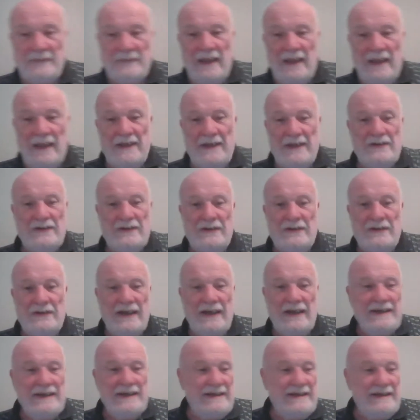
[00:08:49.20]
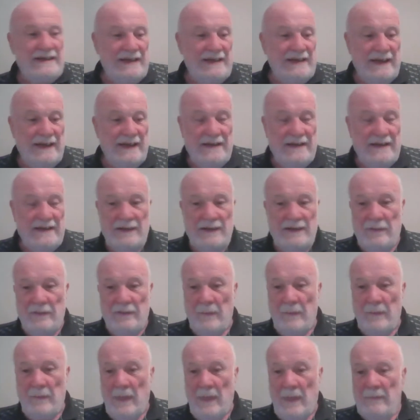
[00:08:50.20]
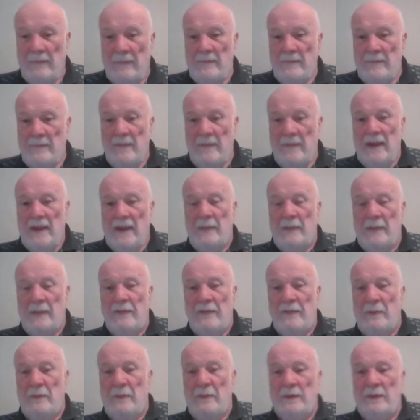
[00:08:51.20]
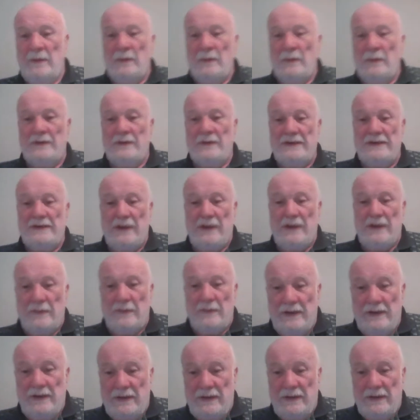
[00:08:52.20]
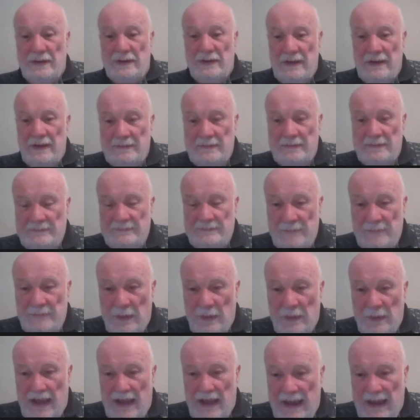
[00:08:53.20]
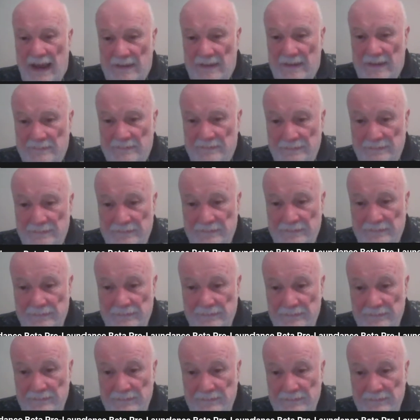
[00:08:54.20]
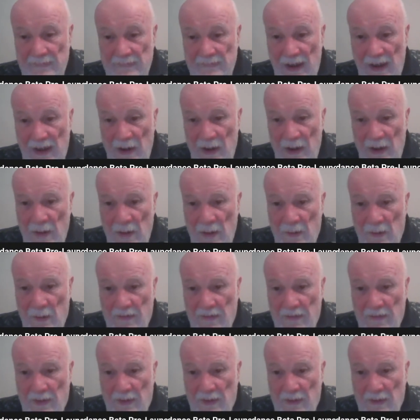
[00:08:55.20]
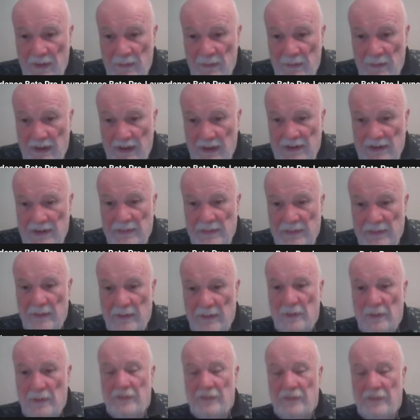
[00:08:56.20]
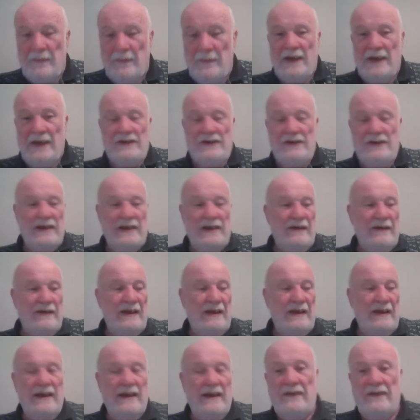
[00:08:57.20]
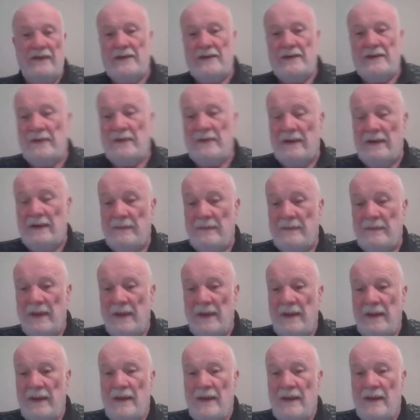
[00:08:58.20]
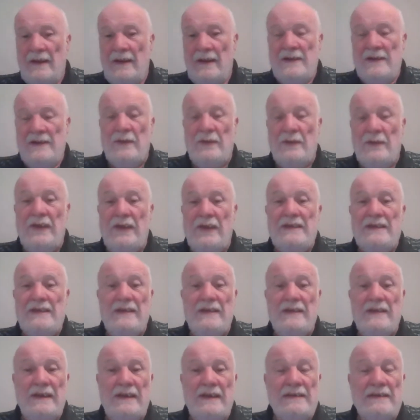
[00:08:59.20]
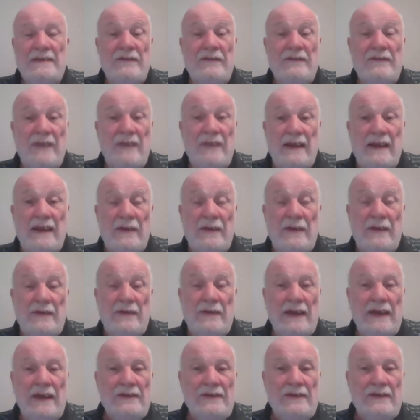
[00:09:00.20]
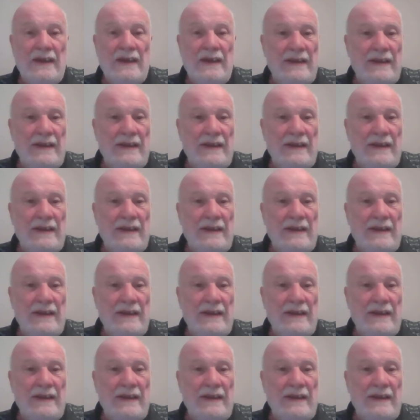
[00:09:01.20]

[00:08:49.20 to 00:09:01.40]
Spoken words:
He's just had his tea, so he probably wants to go to the toilet. Okay, we've got, what else? We've got more from Nigeria here as well. So things are really good, actually.